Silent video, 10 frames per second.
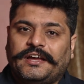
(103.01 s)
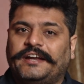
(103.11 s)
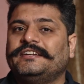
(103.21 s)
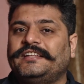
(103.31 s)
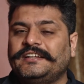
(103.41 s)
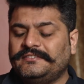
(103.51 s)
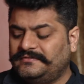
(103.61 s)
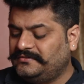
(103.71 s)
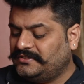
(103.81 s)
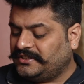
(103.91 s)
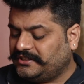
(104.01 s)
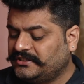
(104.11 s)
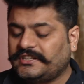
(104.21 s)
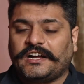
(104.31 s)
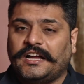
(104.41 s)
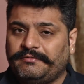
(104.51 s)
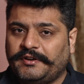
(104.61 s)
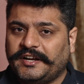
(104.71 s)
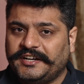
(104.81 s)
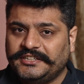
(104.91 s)
And then this is the
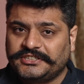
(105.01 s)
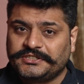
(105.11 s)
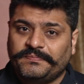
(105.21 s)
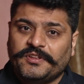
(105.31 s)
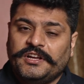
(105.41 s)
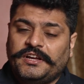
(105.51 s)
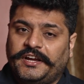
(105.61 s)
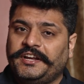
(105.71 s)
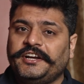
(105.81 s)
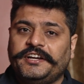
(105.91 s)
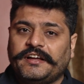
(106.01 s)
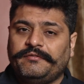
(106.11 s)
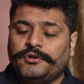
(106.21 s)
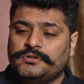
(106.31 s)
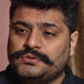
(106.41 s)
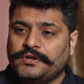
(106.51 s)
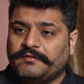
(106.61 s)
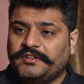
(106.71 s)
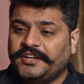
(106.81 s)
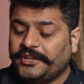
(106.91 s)
Hi-Fi edition. In India, we also
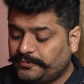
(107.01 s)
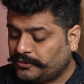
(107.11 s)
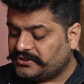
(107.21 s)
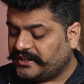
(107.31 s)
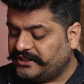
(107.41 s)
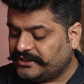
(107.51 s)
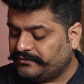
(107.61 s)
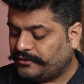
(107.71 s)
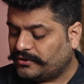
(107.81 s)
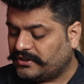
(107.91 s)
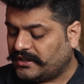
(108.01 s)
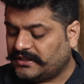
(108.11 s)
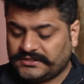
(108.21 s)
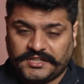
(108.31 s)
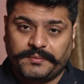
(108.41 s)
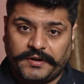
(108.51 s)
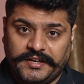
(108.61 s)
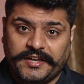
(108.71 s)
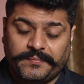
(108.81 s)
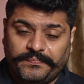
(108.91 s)
have the esports edition for the same
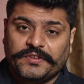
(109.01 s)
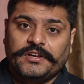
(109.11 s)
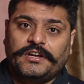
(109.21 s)
IEM.